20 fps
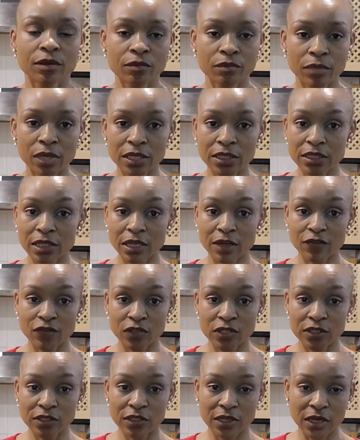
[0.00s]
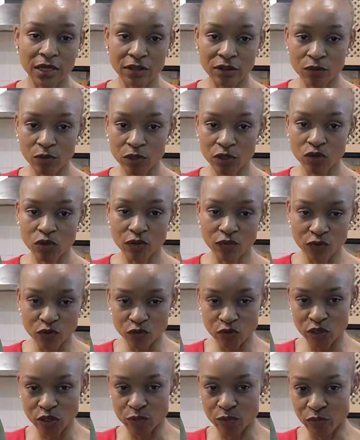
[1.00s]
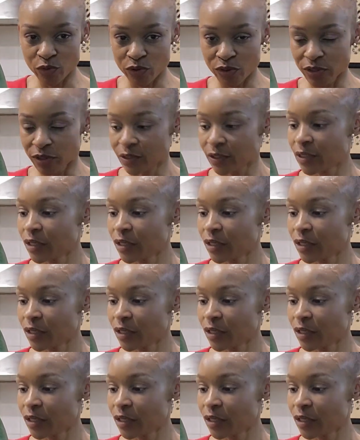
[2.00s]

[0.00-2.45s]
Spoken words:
Makes life easier, otherwise you have to keep on,